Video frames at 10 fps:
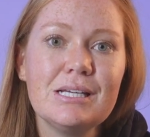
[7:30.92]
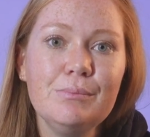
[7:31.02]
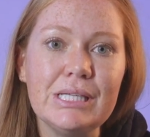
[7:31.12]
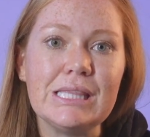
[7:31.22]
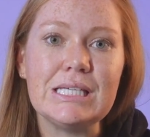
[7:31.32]

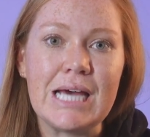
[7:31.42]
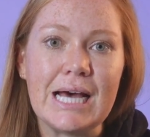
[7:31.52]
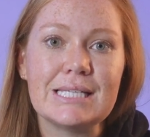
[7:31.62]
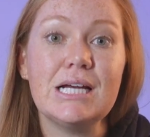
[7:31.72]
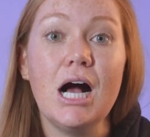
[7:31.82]
complete the
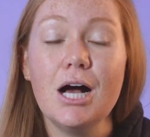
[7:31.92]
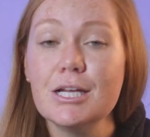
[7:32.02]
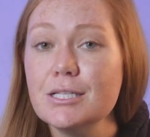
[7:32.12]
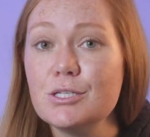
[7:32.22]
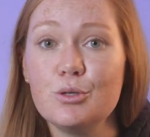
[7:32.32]
test
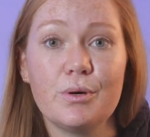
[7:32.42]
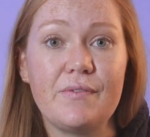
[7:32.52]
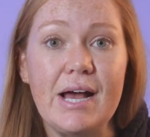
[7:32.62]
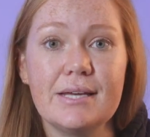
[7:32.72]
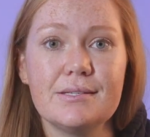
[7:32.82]

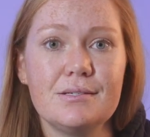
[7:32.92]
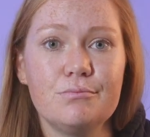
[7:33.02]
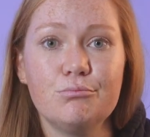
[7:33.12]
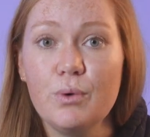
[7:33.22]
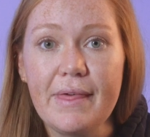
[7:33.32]
unsupervised,
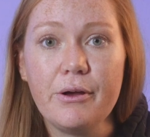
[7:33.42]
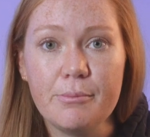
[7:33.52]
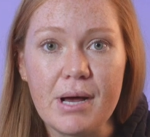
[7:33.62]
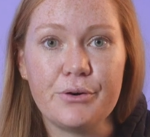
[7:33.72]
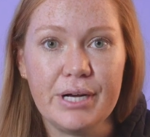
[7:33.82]
without a
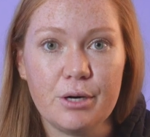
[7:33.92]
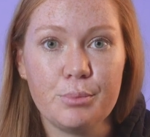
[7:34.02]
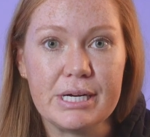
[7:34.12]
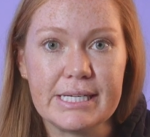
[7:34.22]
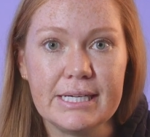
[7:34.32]
moderator
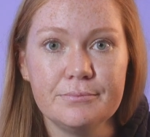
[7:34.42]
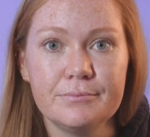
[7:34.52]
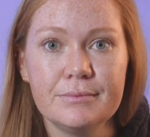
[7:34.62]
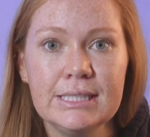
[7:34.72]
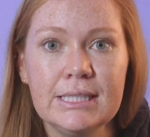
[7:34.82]
present.
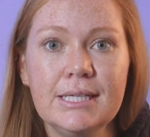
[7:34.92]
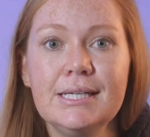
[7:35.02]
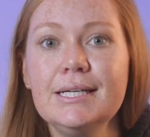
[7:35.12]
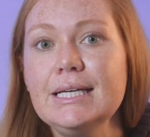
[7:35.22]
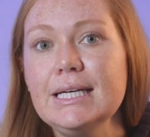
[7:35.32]

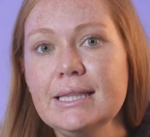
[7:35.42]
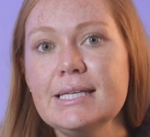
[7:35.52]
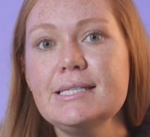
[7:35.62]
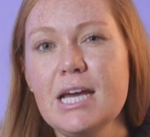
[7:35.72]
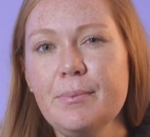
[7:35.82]
In
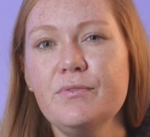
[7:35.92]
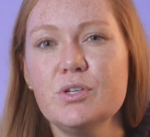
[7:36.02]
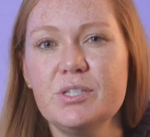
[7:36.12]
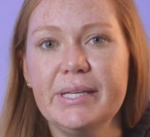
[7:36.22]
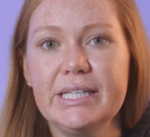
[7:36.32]
this type of
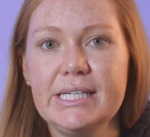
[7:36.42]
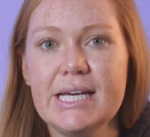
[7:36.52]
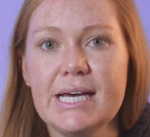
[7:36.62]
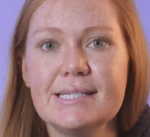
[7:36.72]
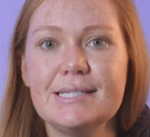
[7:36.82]
usability
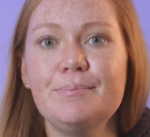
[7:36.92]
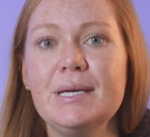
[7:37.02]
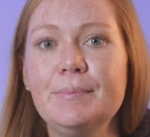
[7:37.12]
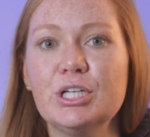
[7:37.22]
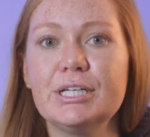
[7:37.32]
test,
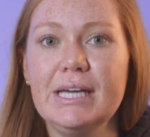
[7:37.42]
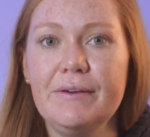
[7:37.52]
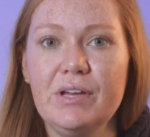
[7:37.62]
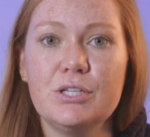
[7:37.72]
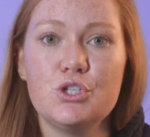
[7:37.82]
people are
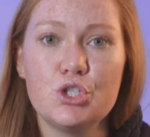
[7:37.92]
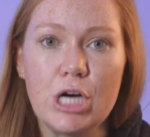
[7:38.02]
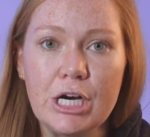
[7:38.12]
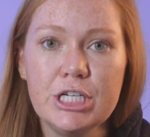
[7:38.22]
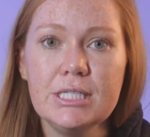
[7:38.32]
given
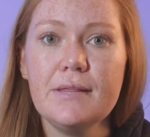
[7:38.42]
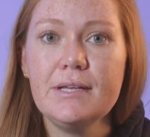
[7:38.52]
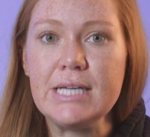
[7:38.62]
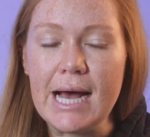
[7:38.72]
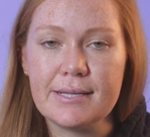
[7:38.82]
instructions on the
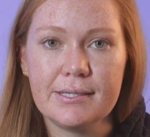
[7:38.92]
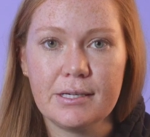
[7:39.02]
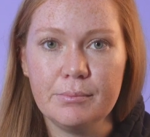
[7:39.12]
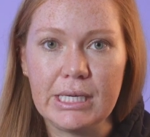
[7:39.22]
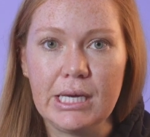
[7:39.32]
task to
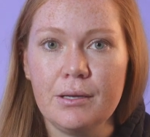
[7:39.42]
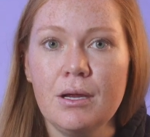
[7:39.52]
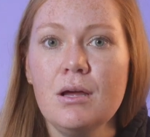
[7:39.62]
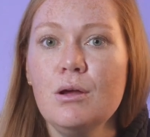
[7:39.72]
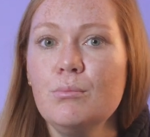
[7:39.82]
complete
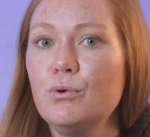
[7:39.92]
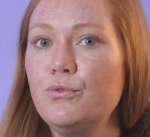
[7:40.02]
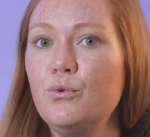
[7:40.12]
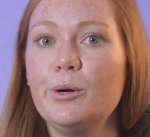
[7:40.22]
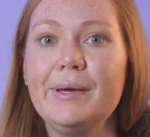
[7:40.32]

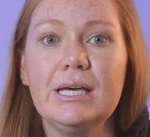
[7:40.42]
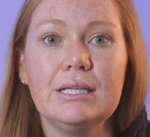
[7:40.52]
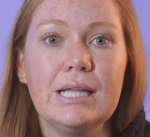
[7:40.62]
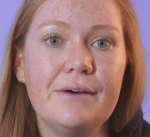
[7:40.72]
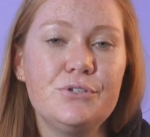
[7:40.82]
before being
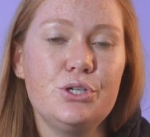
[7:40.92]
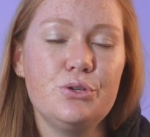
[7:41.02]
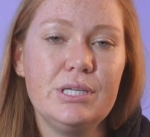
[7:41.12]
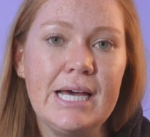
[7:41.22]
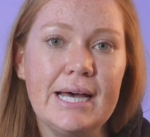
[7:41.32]
left to do
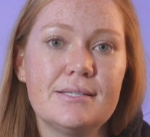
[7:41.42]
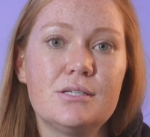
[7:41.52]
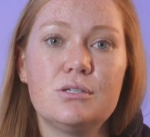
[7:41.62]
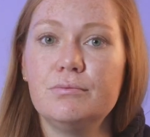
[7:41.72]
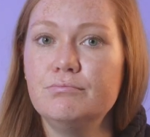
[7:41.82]
the
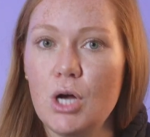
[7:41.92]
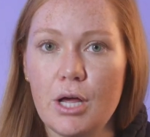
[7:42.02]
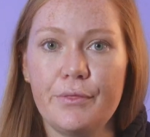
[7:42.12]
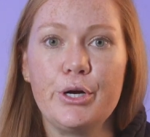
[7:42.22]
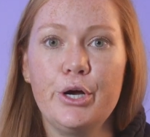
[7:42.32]
test
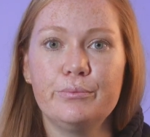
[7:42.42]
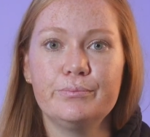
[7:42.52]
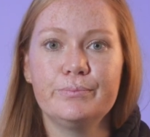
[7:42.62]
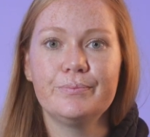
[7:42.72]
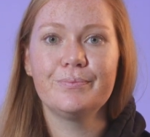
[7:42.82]
on their own.
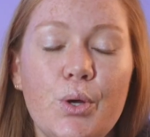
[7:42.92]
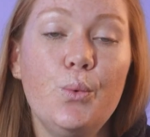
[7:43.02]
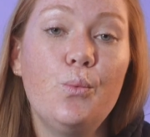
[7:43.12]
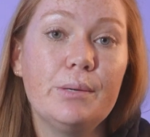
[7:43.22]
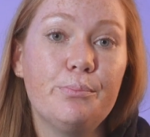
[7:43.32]

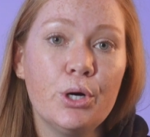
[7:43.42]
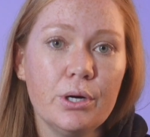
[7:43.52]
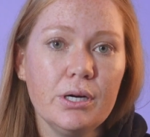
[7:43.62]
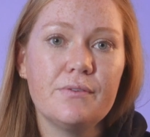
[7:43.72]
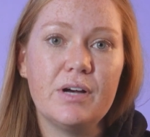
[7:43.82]
One
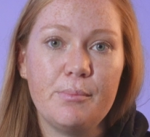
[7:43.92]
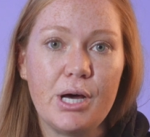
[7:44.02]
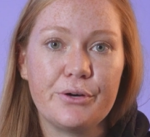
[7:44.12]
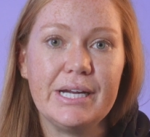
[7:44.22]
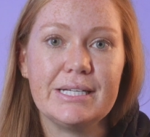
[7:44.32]
perk of
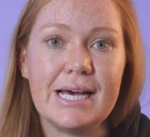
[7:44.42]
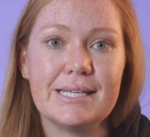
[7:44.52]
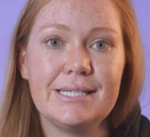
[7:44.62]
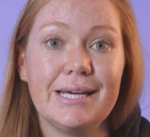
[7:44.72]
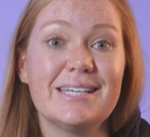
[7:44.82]
unmoderated
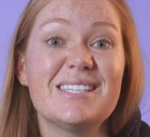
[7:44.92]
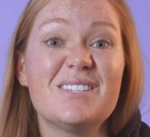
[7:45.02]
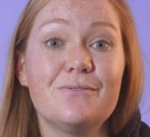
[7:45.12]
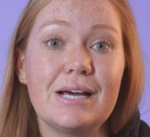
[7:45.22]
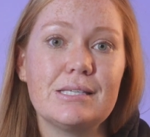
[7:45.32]
testing is its
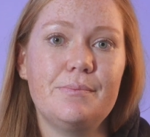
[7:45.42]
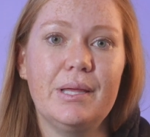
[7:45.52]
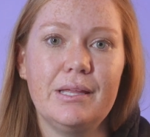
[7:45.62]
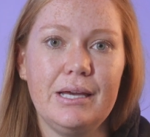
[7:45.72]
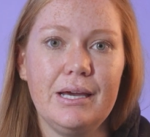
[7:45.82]

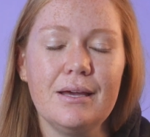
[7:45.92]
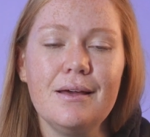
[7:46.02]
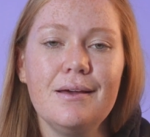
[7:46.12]
flexibility.